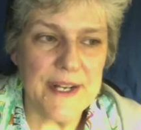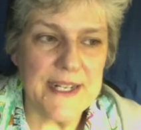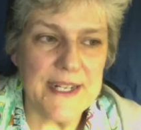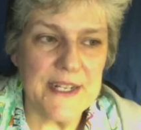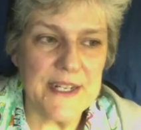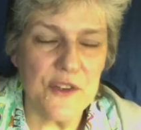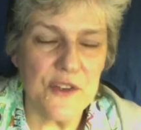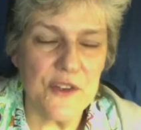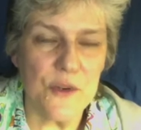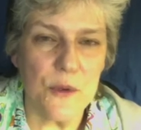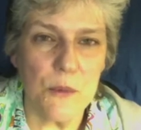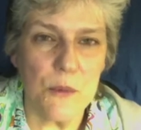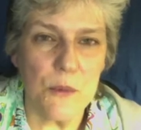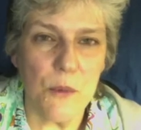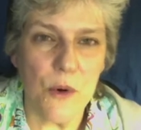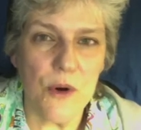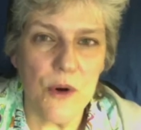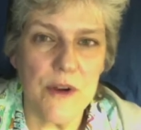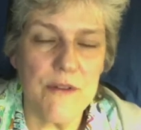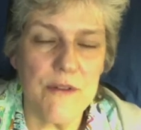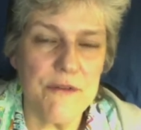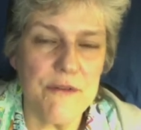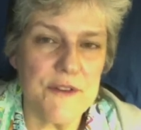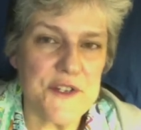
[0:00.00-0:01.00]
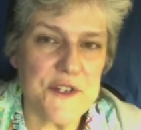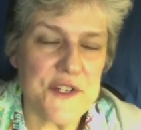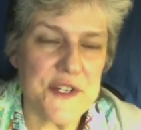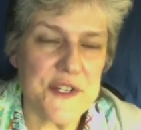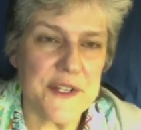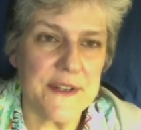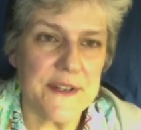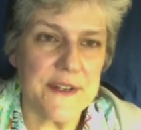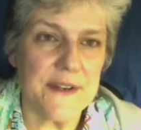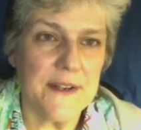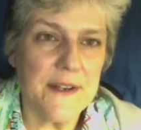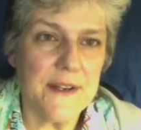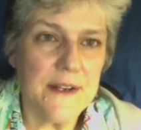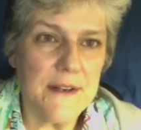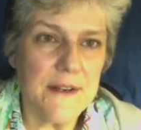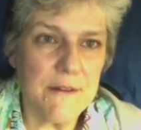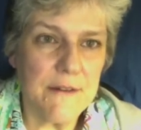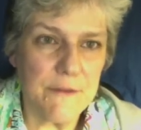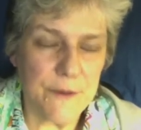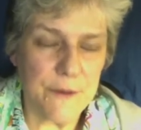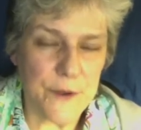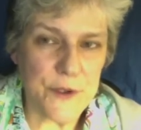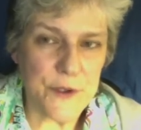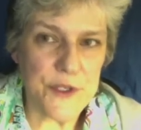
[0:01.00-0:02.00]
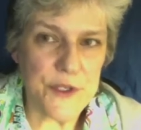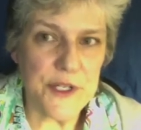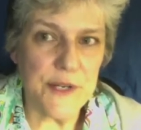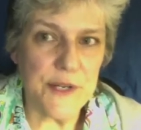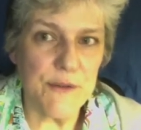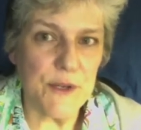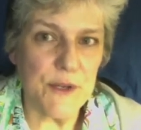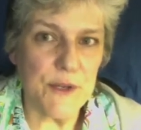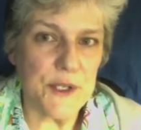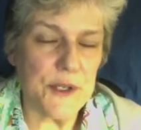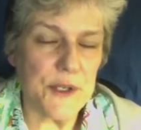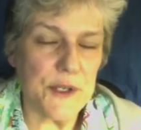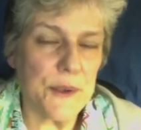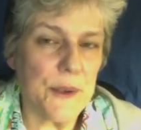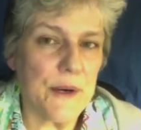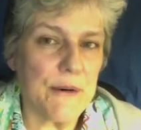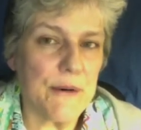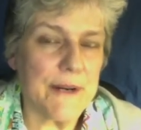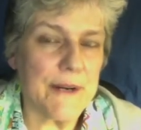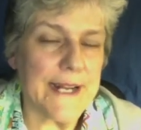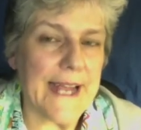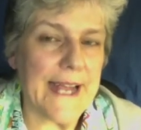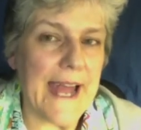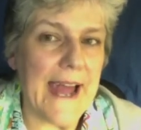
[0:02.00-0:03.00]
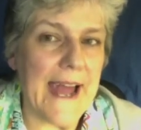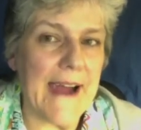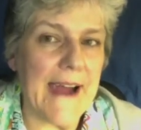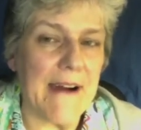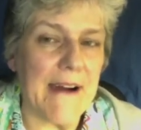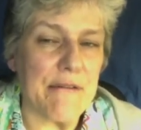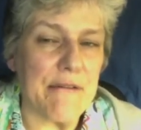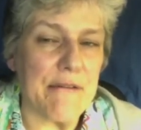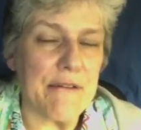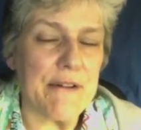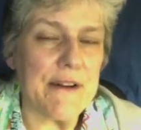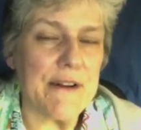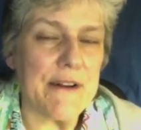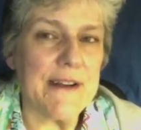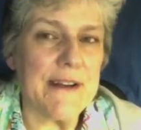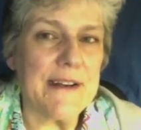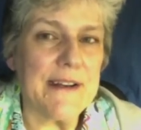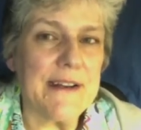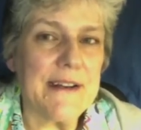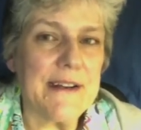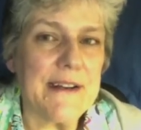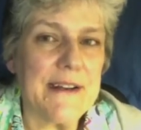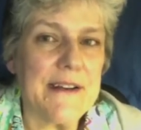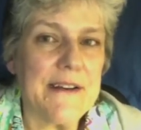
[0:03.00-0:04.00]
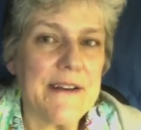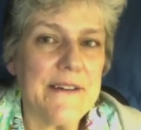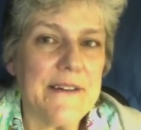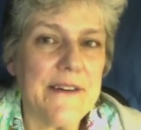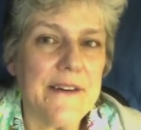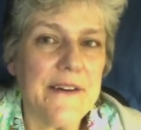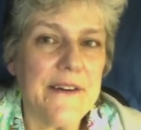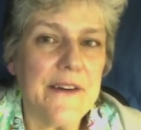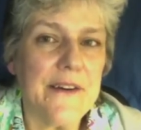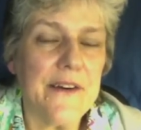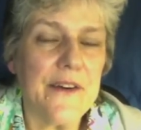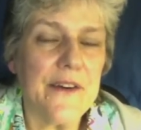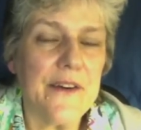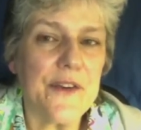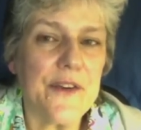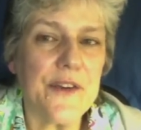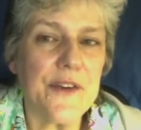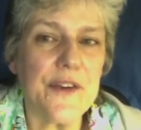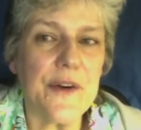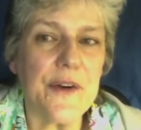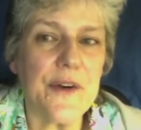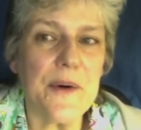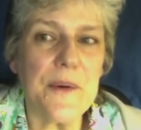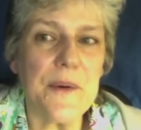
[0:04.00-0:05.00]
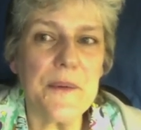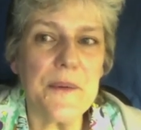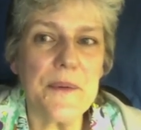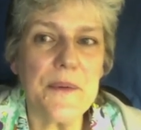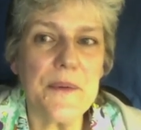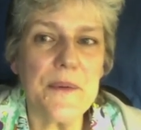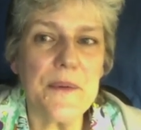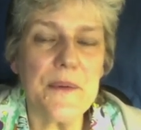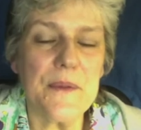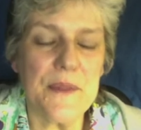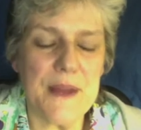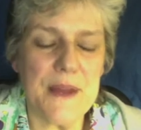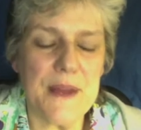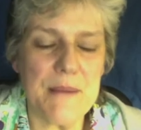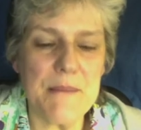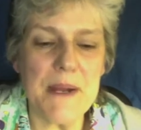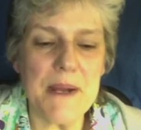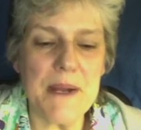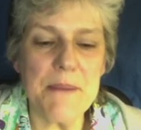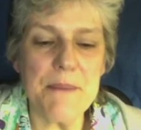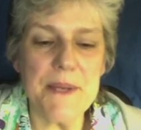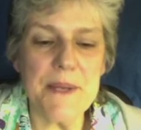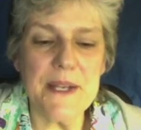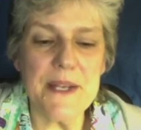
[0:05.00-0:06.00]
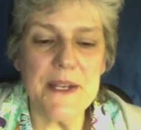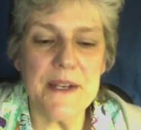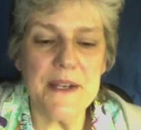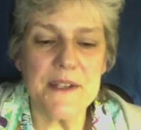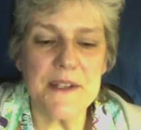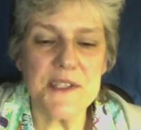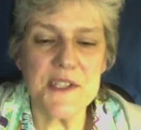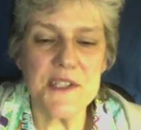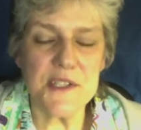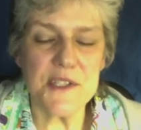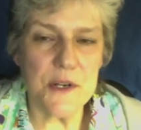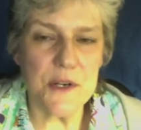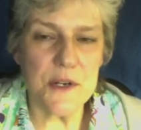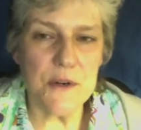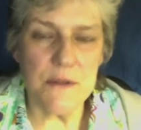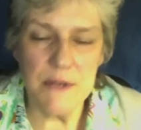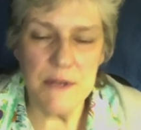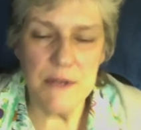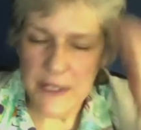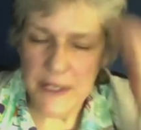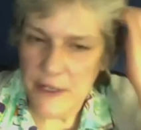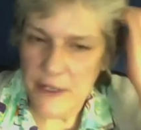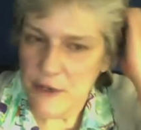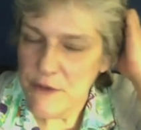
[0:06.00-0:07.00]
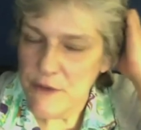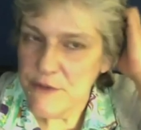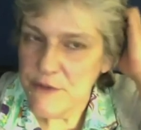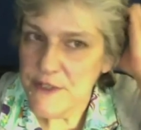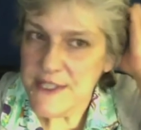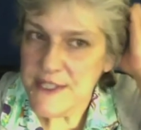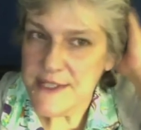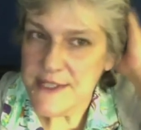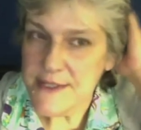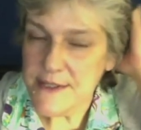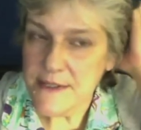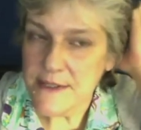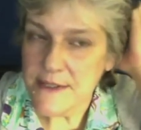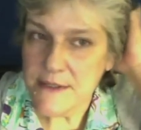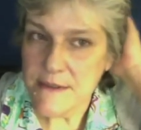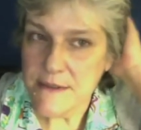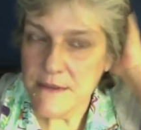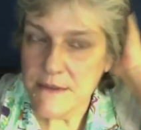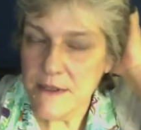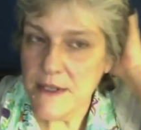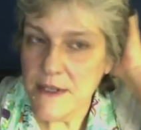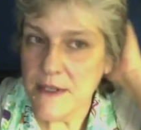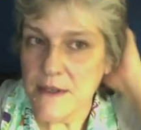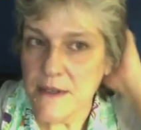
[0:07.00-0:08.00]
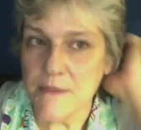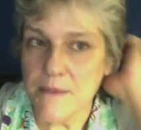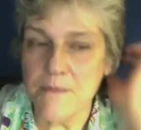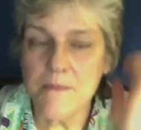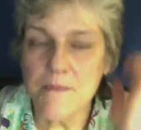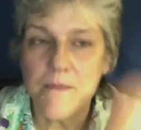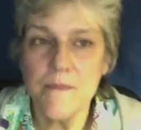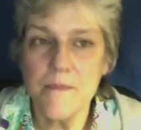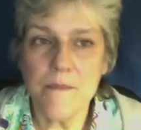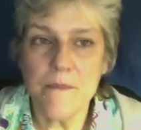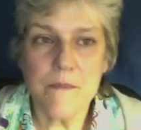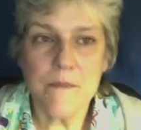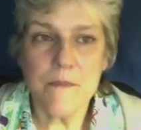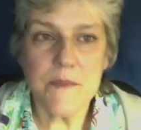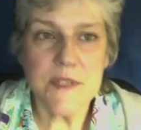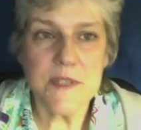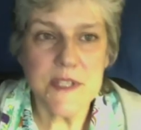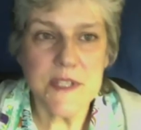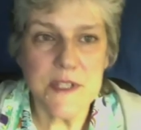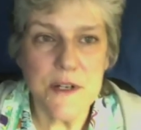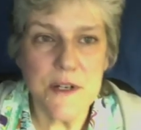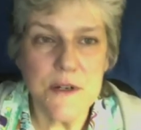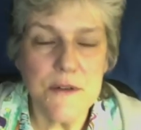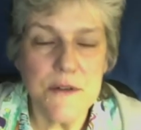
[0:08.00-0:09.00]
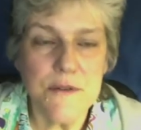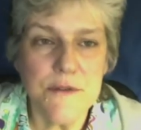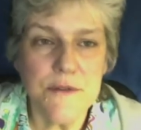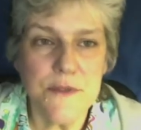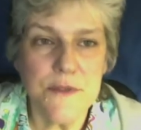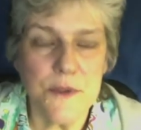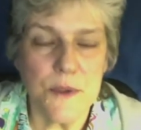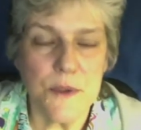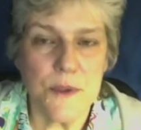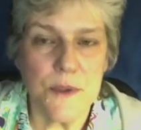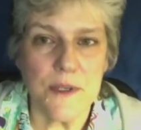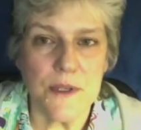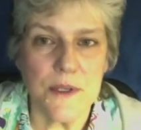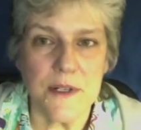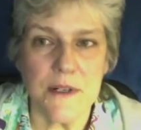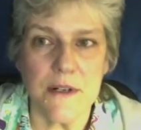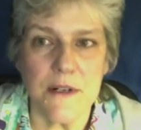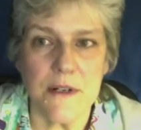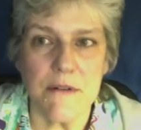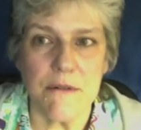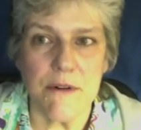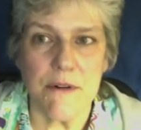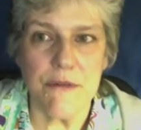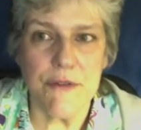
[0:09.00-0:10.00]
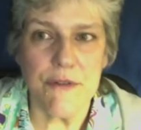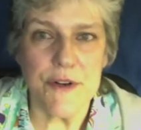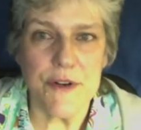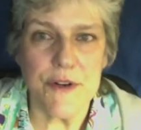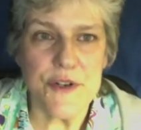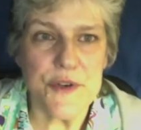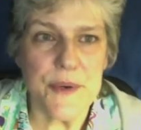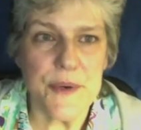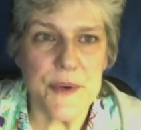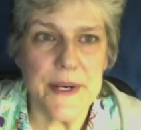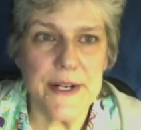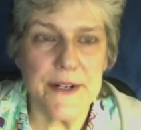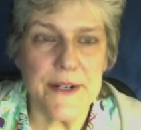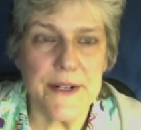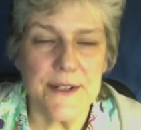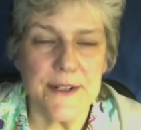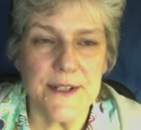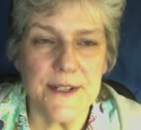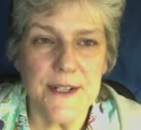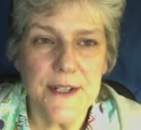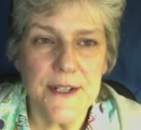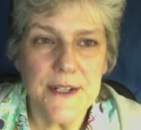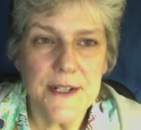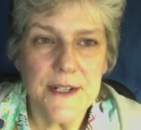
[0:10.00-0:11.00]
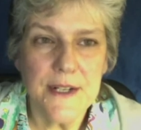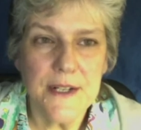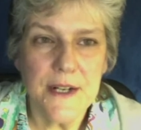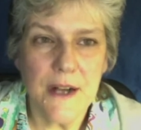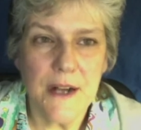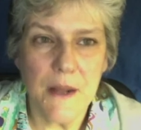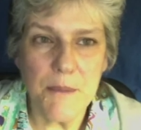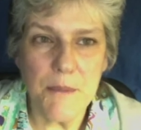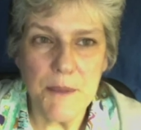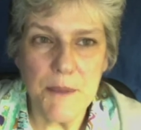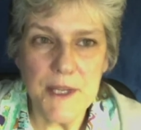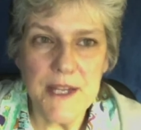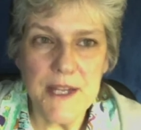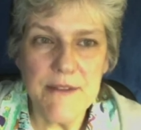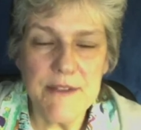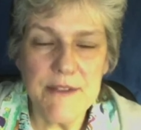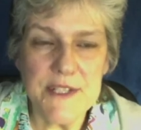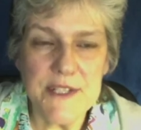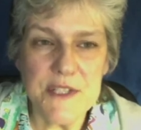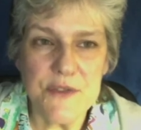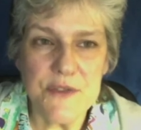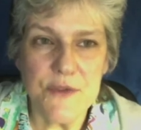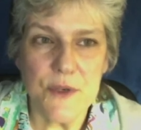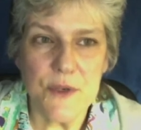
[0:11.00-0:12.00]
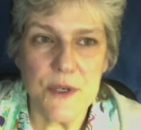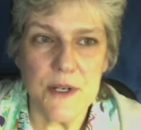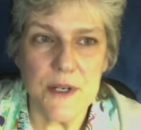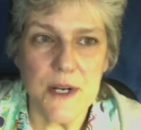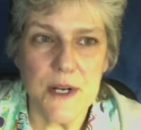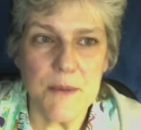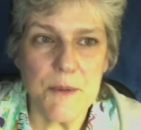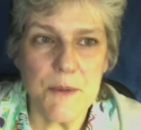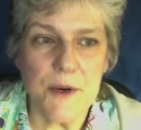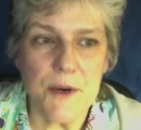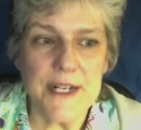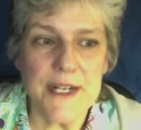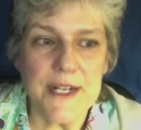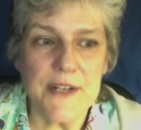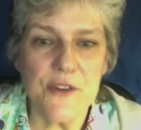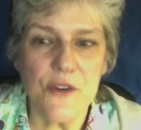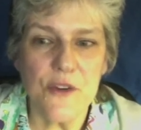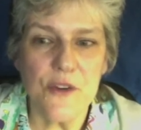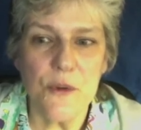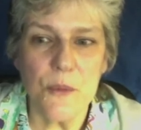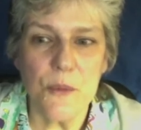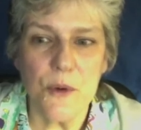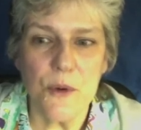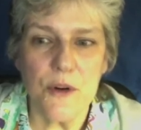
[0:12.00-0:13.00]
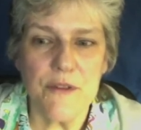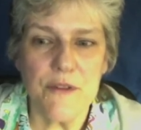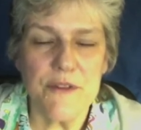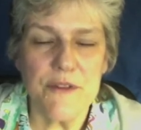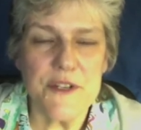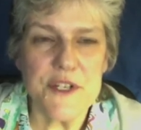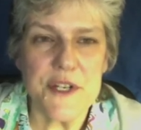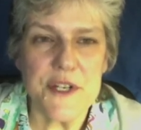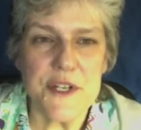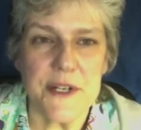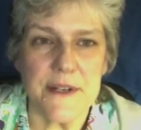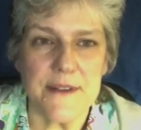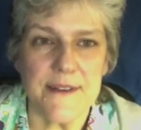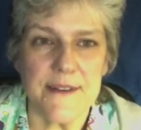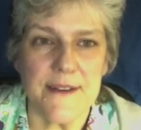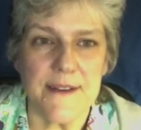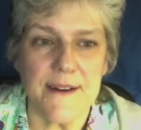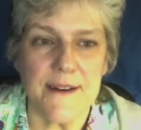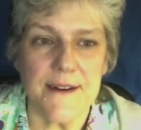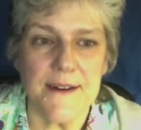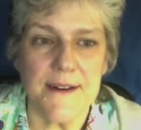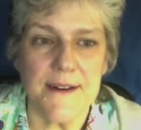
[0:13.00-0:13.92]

to a more efficient version of what you already have. So right. that so, might be a stove, you know, if it's a um, stove or a refrigerator, I believe it's for upgrading to a more efficient uh,